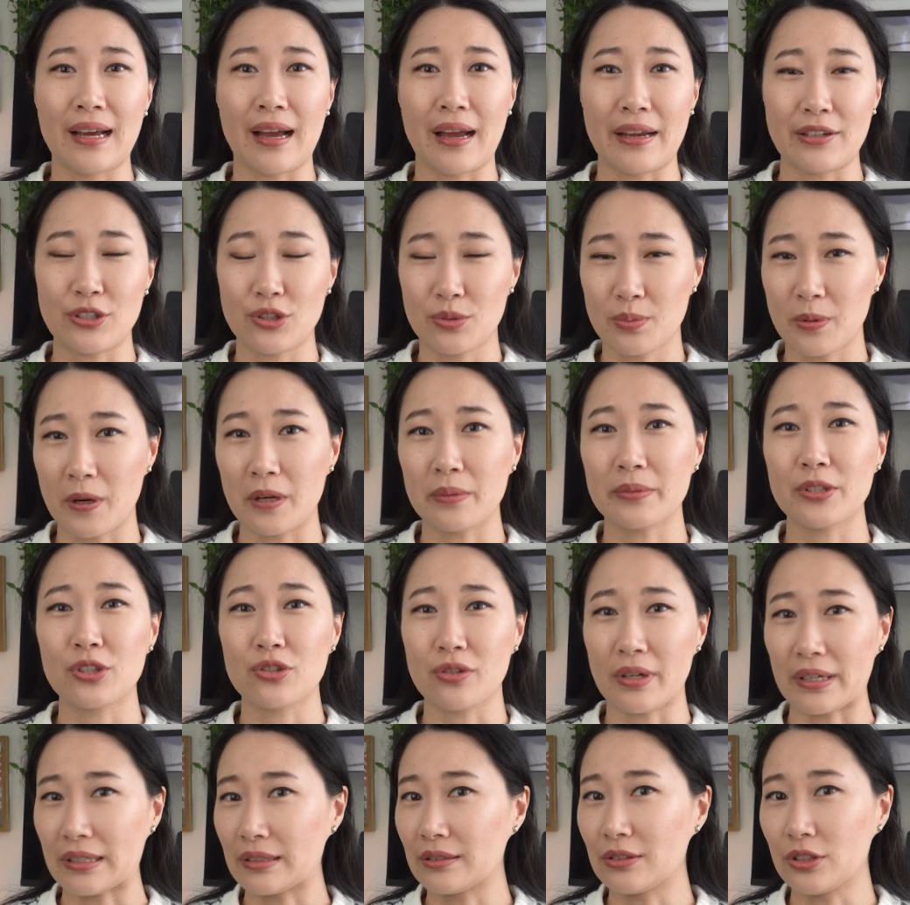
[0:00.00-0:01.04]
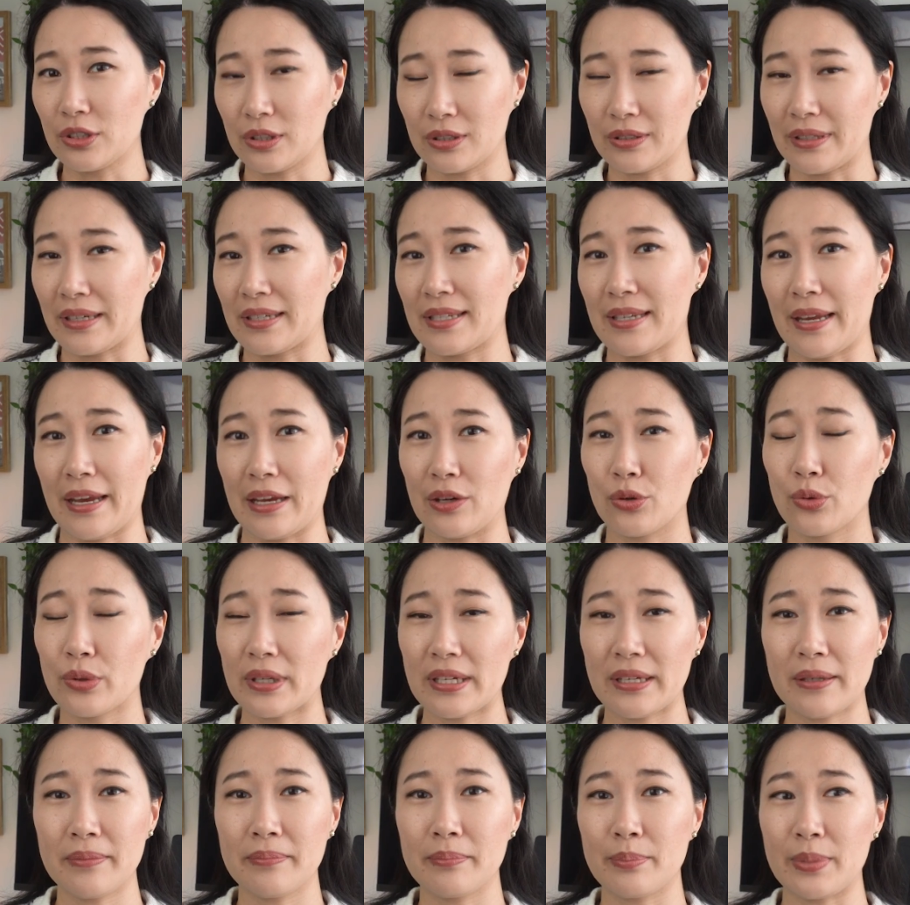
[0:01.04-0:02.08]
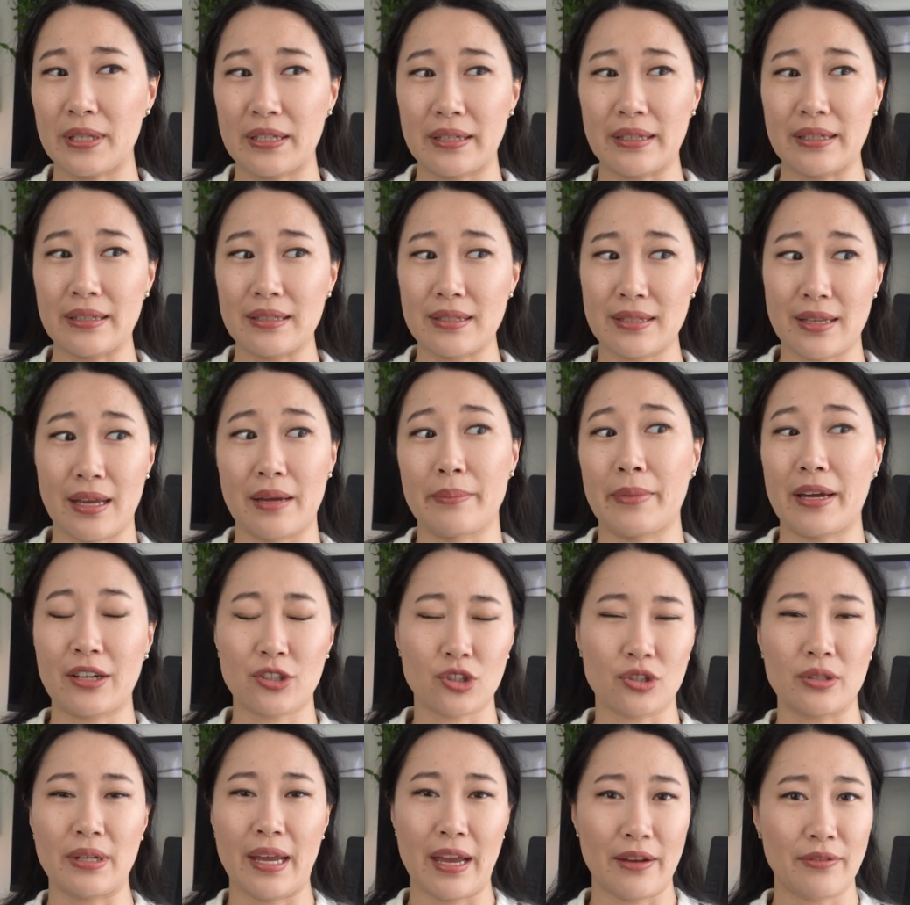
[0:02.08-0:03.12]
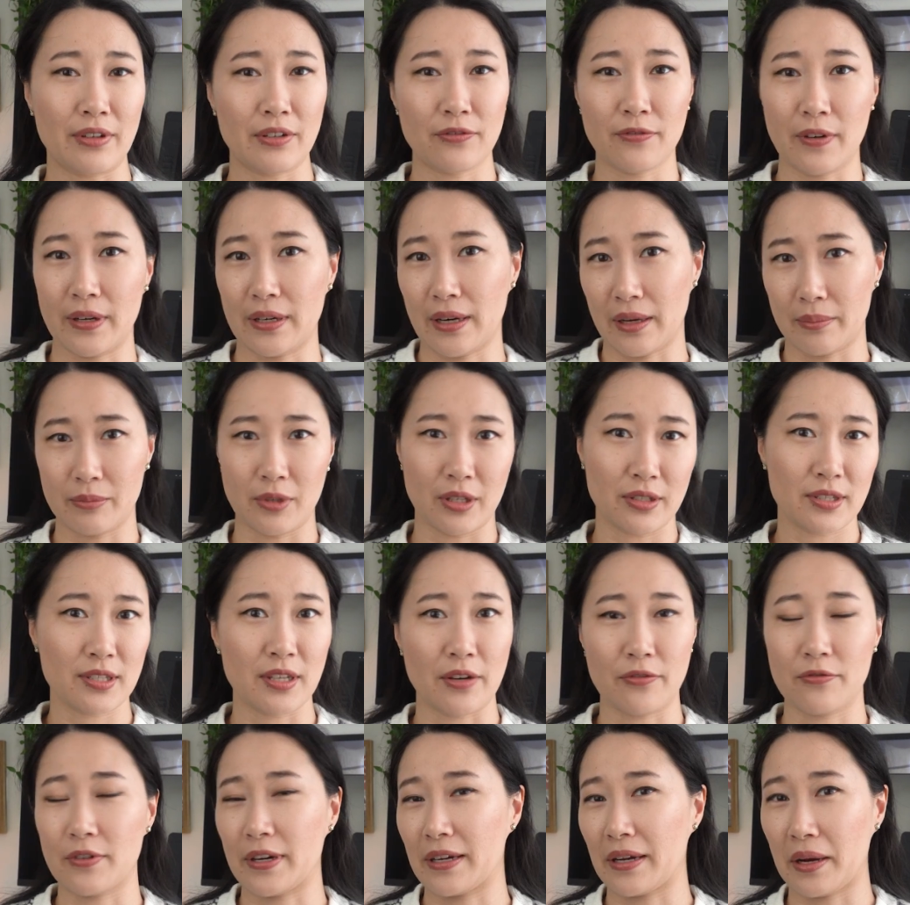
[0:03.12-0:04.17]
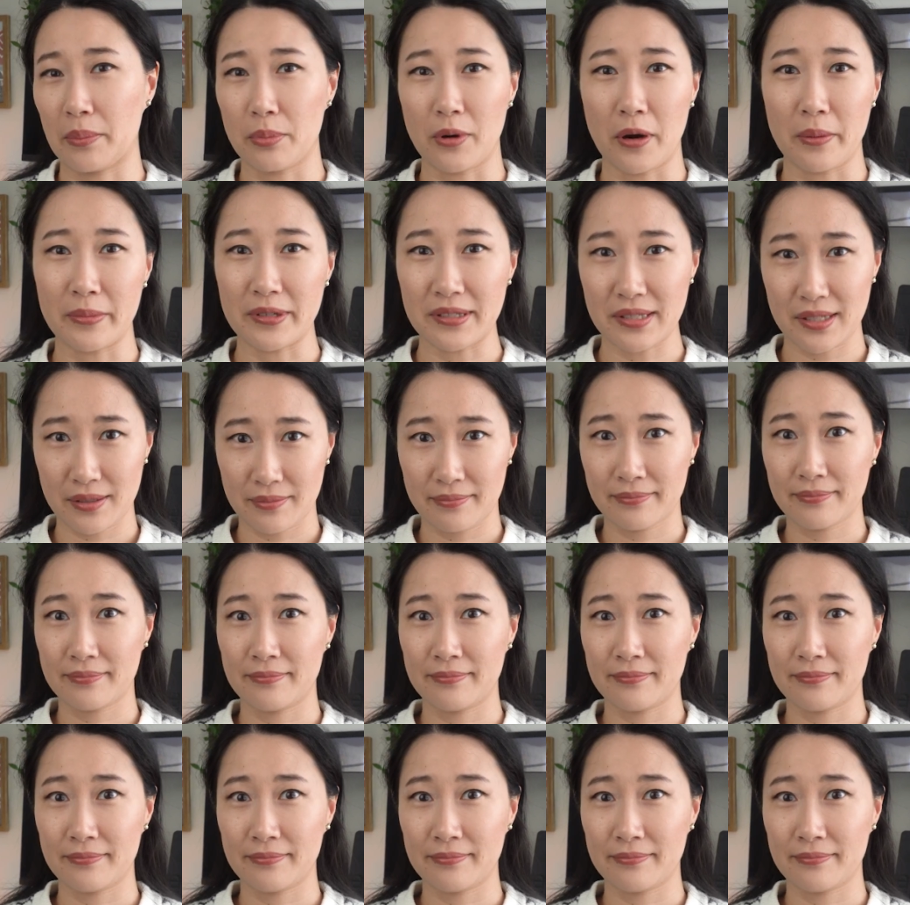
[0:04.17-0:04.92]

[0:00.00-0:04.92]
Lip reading: I should probably try to look less angry because I'm actually having fun. I'm not suffering, I promise.